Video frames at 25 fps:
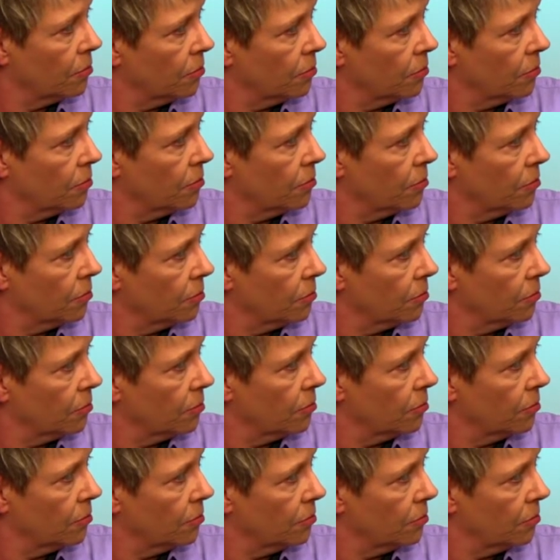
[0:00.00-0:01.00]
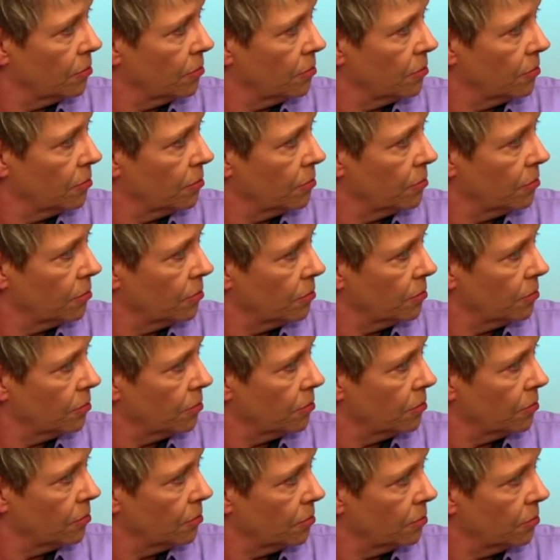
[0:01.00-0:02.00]

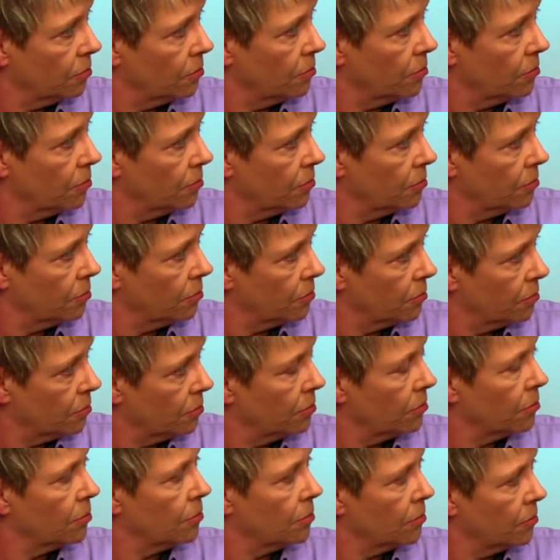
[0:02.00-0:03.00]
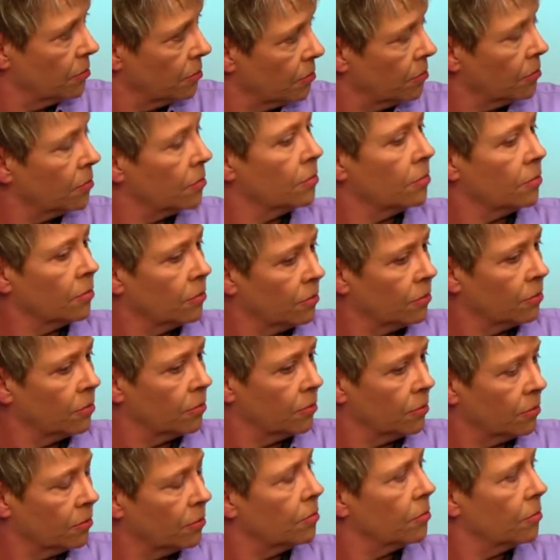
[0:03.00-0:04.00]

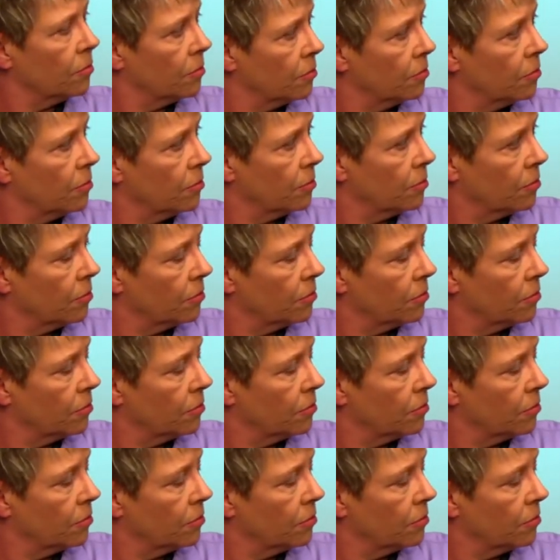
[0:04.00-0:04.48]
(silent)